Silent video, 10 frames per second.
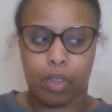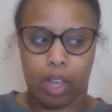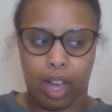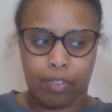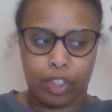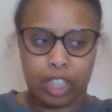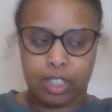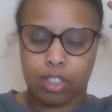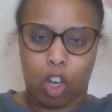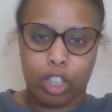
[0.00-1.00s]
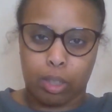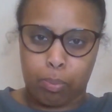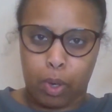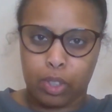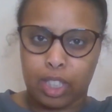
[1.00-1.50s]
I think it's starting the
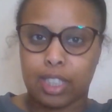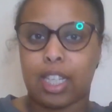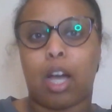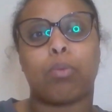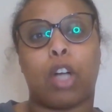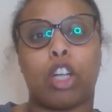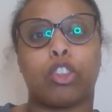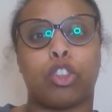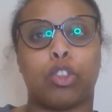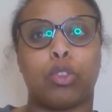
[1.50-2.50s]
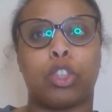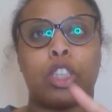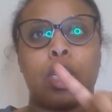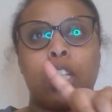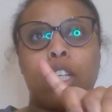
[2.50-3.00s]
process to help Ganju's
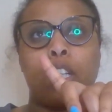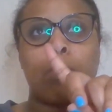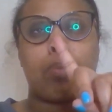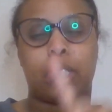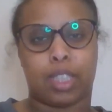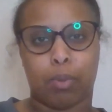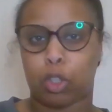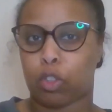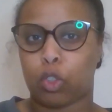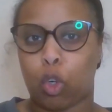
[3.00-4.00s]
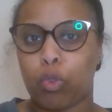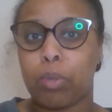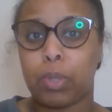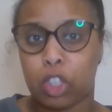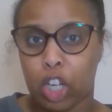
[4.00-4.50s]
perception of Soul
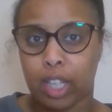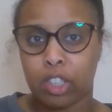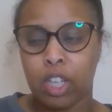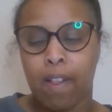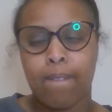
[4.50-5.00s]
Reapers change.